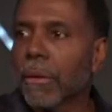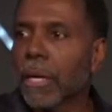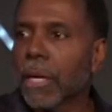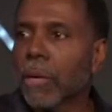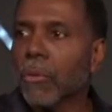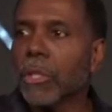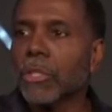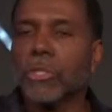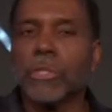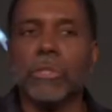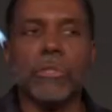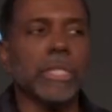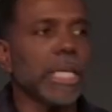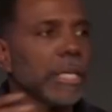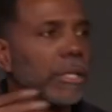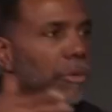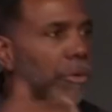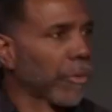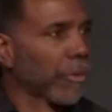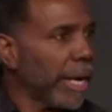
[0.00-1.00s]
And once you
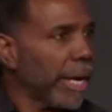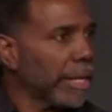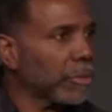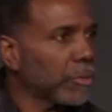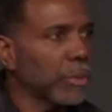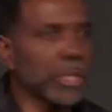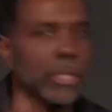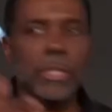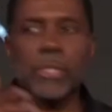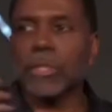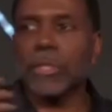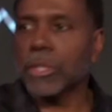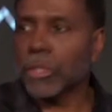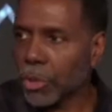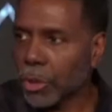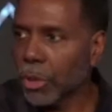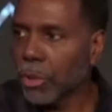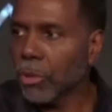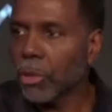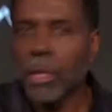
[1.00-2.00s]
get grace, which is the
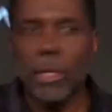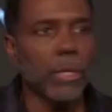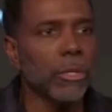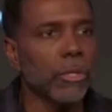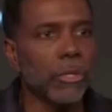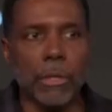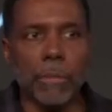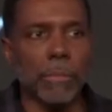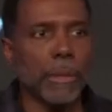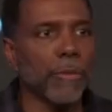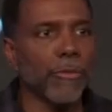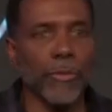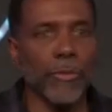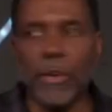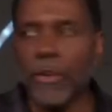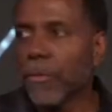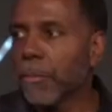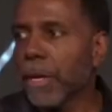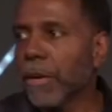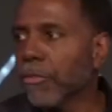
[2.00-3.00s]
truth, you can be
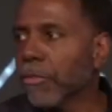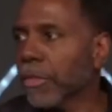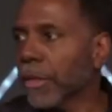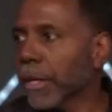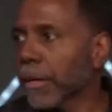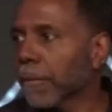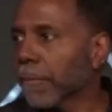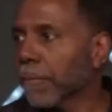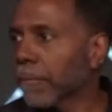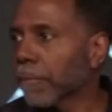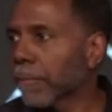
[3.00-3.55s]
free from everything.